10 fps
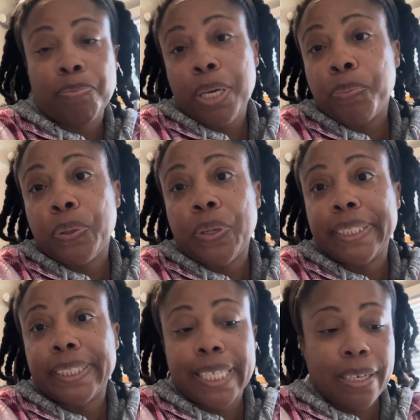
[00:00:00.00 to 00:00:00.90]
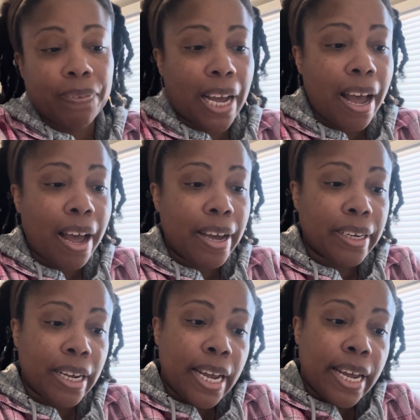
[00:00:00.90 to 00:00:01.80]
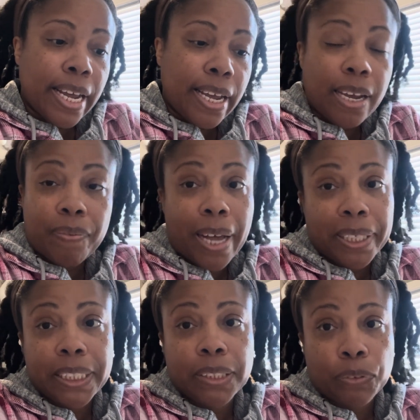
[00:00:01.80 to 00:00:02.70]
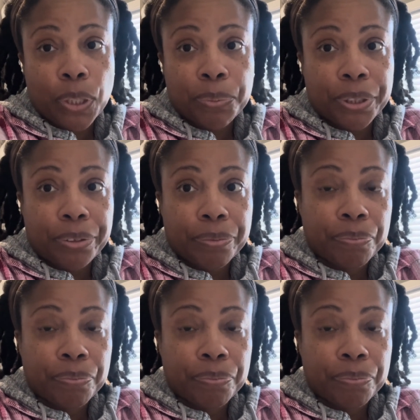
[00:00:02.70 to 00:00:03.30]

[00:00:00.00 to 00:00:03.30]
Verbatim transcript: people instead of God in violation of scripture.